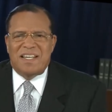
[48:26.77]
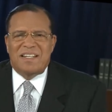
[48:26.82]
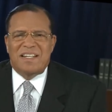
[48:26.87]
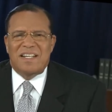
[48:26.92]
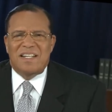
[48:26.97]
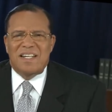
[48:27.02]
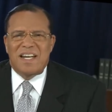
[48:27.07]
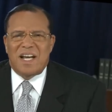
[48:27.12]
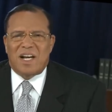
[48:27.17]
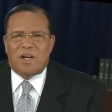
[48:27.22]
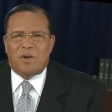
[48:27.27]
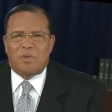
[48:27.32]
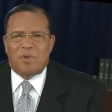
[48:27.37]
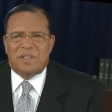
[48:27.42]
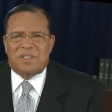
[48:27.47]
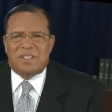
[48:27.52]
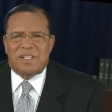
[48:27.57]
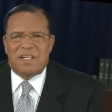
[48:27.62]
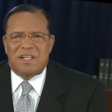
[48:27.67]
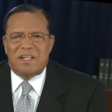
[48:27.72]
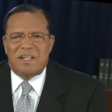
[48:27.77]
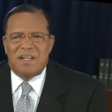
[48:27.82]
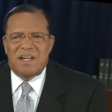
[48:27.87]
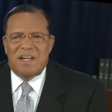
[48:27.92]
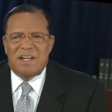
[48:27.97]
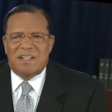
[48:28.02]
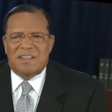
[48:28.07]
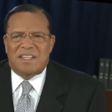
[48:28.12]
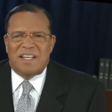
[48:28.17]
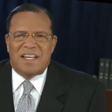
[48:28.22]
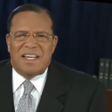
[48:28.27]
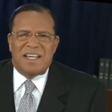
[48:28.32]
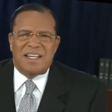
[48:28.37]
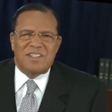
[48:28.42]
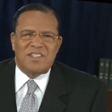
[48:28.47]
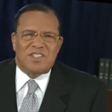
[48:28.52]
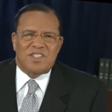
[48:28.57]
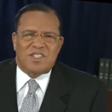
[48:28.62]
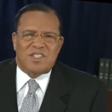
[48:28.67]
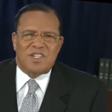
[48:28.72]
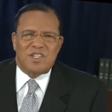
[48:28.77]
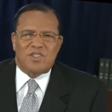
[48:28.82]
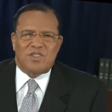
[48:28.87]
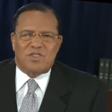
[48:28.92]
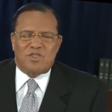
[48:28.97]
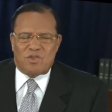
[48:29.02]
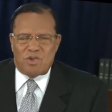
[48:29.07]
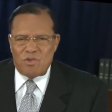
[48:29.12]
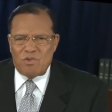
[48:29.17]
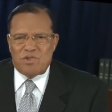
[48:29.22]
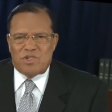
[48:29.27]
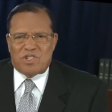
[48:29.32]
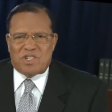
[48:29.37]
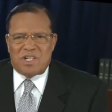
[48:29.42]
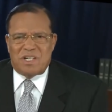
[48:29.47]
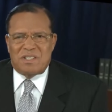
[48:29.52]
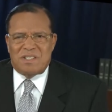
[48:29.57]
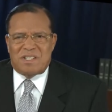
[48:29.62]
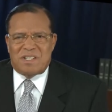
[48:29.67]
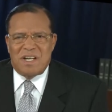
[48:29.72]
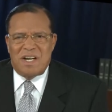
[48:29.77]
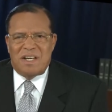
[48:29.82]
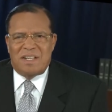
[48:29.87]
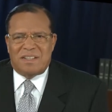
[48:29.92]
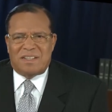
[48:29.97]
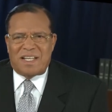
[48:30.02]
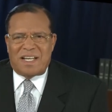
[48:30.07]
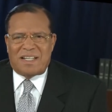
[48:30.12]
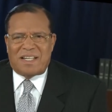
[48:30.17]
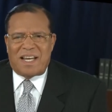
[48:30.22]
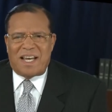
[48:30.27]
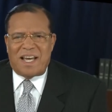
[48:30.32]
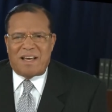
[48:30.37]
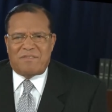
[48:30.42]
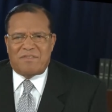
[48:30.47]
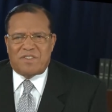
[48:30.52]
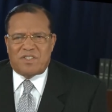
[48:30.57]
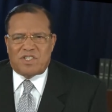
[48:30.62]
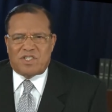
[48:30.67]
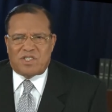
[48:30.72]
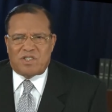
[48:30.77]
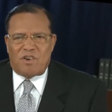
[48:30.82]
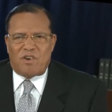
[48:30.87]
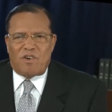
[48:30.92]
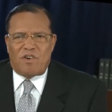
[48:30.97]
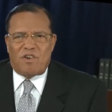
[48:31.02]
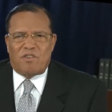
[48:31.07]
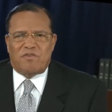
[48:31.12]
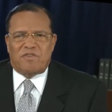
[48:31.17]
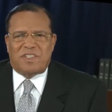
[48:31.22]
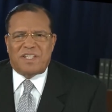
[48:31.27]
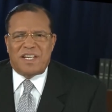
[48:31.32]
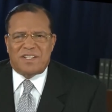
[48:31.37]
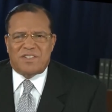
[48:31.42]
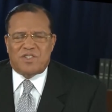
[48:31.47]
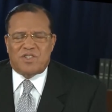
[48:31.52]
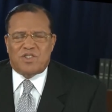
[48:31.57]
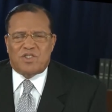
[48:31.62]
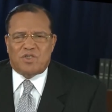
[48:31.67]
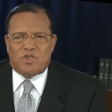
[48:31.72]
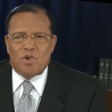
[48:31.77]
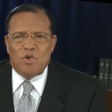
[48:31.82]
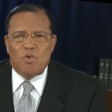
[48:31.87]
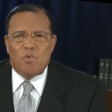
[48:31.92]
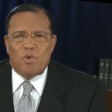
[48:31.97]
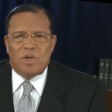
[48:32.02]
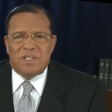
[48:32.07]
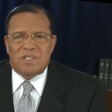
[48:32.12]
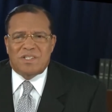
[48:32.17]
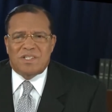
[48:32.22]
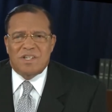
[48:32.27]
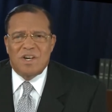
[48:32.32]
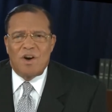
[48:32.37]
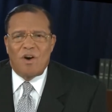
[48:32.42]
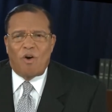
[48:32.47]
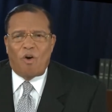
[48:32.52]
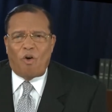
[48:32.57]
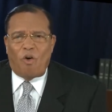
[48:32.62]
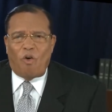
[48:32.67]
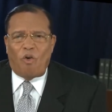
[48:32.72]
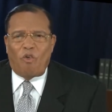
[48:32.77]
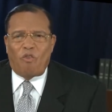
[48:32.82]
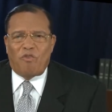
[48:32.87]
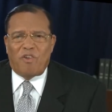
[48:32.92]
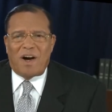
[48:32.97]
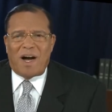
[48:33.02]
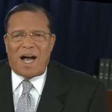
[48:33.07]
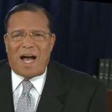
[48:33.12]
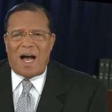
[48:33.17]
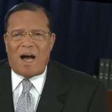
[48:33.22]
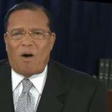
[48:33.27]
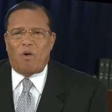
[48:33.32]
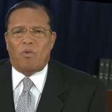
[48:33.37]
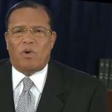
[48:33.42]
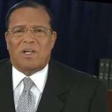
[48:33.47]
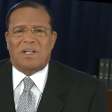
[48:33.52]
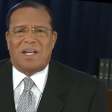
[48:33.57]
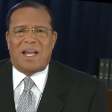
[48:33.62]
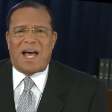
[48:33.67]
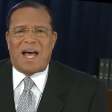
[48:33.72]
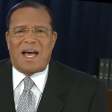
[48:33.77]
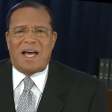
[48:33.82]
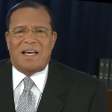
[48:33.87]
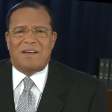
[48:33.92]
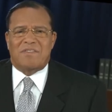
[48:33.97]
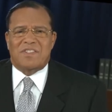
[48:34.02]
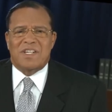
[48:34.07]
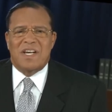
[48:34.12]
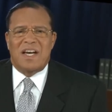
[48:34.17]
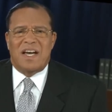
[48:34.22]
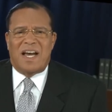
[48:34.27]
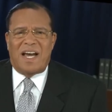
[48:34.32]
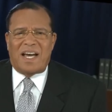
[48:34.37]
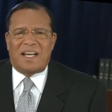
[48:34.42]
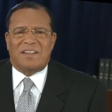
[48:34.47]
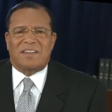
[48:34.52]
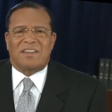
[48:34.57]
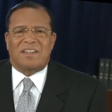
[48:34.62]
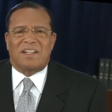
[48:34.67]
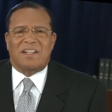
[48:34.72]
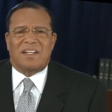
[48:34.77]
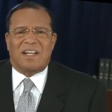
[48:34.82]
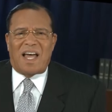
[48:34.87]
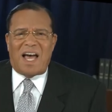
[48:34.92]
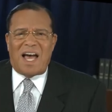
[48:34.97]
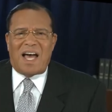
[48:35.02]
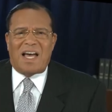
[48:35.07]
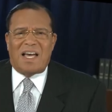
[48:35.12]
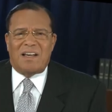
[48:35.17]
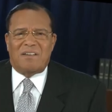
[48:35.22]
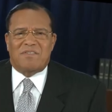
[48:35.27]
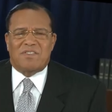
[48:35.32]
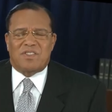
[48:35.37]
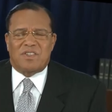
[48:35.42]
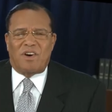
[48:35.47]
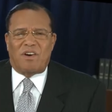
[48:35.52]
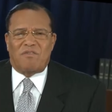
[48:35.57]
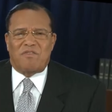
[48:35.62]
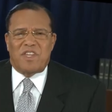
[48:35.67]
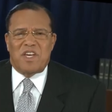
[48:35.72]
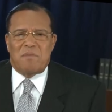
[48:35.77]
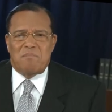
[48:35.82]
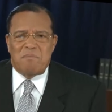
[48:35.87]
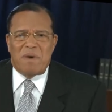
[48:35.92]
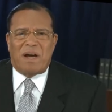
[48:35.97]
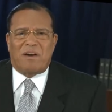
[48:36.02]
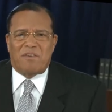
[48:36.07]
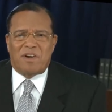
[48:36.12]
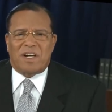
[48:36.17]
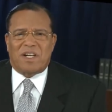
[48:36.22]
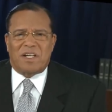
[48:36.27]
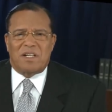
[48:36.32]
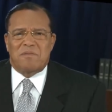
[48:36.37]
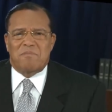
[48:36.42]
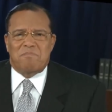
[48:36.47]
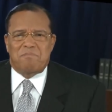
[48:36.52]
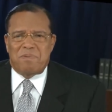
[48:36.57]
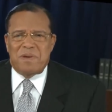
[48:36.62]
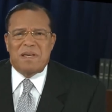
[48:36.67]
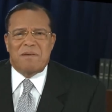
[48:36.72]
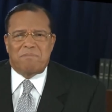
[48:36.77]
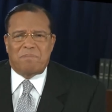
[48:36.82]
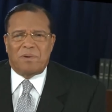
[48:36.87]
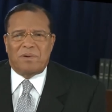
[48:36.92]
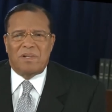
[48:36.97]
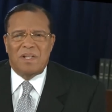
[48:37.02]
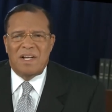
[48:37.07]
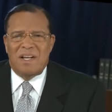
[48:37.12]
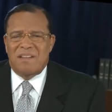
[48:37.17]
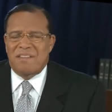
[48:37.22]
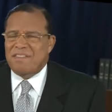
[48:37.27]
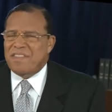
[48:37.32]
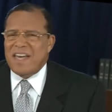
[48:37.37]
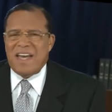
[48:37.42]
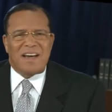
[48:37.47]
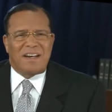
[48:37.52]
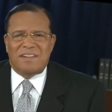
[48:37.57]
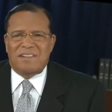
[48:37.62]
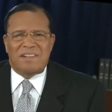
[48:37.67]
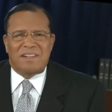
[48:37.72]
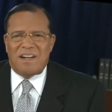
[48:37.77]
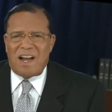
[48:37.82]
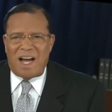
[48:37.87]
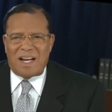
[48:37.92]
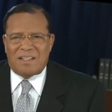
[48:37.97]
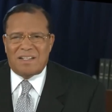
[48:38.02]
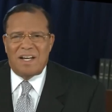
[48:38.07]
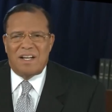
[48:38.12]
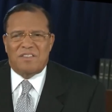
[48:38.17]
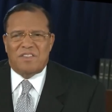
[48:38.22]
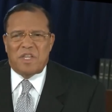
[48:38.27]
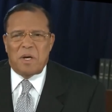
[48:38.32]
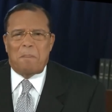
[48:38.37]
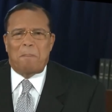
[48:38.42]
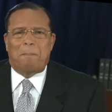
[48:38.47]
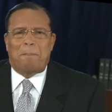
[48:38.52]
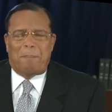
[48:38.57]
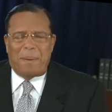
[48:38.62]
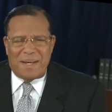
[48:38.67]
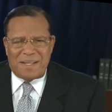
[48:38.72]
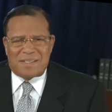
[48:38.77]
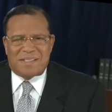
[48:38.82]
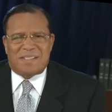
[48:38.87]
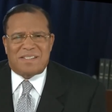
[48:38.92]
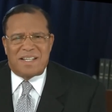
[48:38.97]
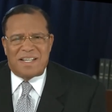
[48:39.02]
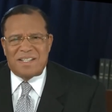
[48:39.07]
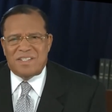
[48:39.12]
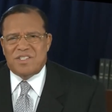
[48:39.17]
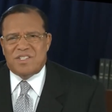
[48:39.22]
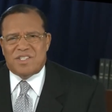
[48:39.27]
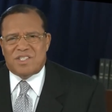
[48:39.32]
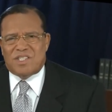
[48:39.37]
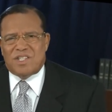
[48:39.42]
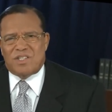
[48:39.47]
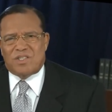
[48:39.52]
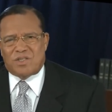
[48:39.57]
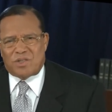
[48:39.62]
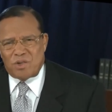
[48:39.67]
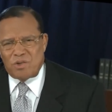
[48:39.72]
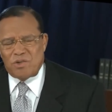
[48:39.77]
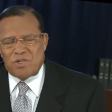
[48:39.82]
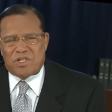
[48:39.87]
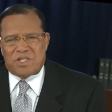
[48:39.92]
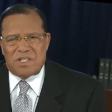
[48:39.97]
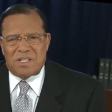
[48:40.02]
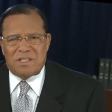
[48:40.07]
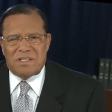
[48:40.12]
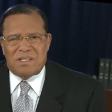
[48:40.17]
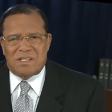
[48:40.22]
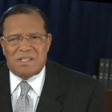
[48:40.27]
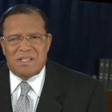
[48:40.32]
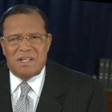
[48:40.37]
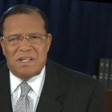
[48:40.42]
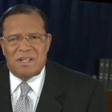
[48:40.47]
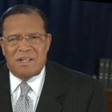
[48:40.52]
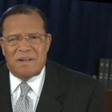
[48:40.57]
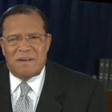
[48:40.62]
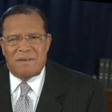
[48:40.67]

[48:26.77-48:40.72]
in iniquity. The institutions that have served as stewards over our lives and the lives of the American people, they're not the best institutions.